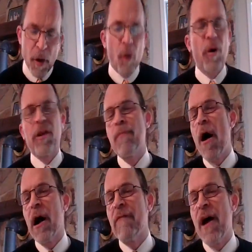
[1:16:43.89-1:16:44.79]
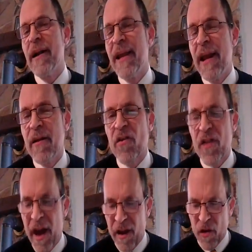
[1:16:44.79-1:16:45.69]
or what the Bhagavad Gita
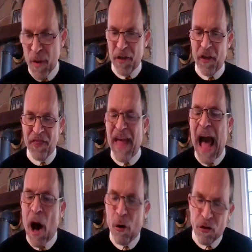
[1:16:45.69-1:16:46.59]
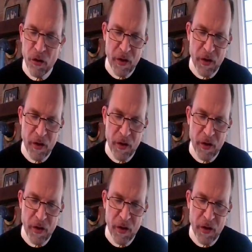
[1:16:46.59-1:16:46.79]
says about the thousands